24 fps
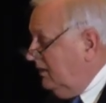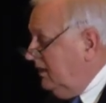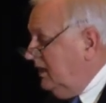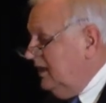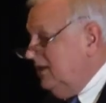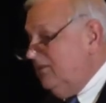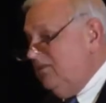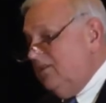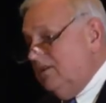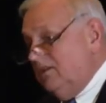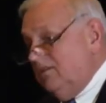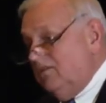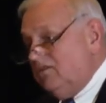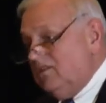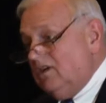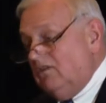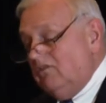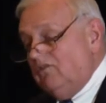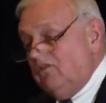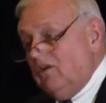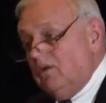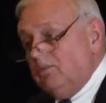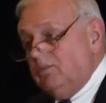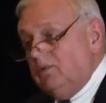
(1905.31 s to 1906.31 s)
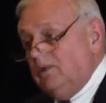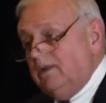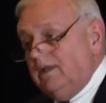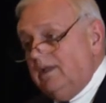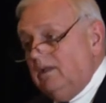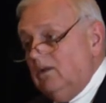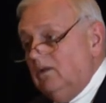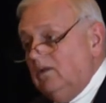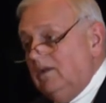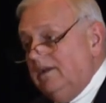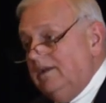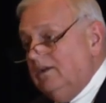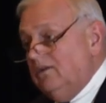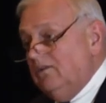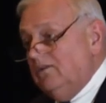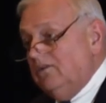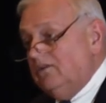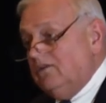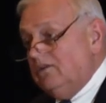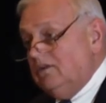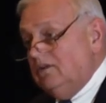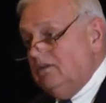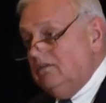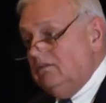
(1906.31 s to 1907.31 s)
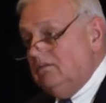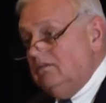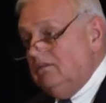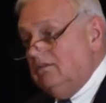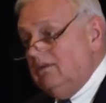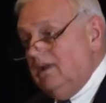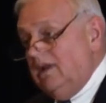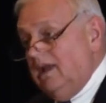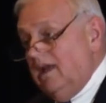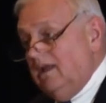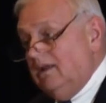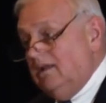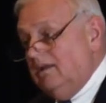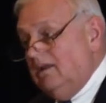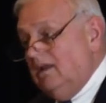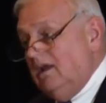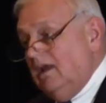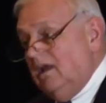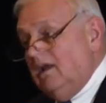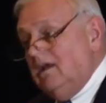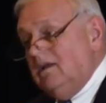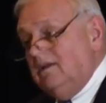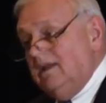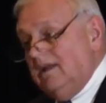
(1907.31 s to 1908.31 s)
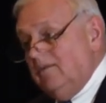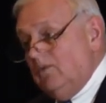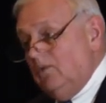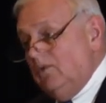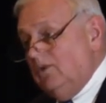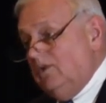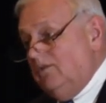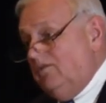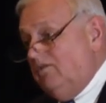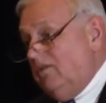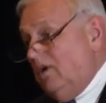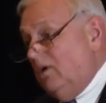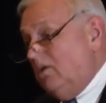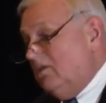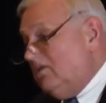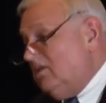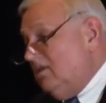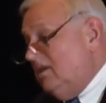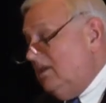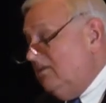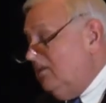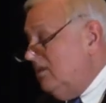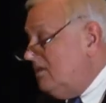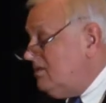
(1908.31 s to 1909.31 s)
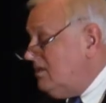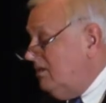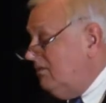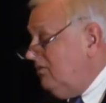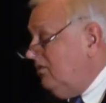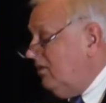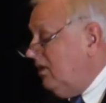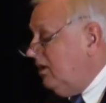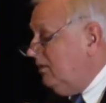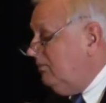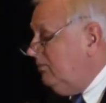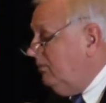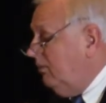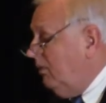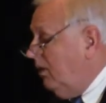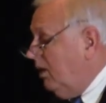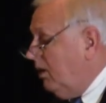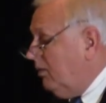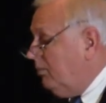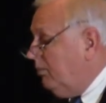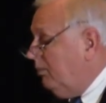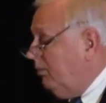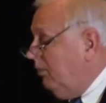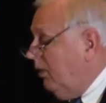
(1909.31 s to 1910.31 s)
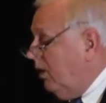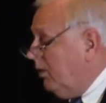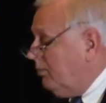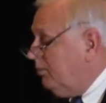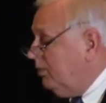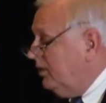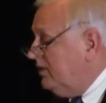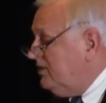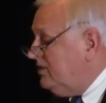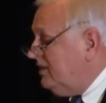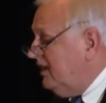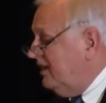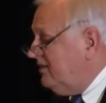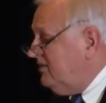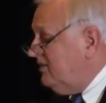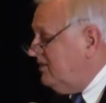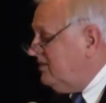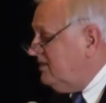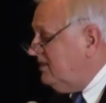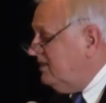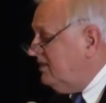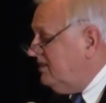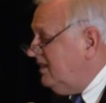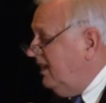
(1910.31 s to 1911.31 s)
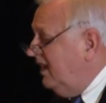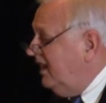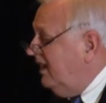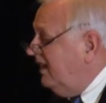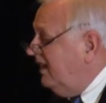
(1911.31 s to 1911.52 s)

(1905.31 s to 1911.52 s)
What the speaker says: Even if some of our political leaders and neighborhood folks and even some of our police agencies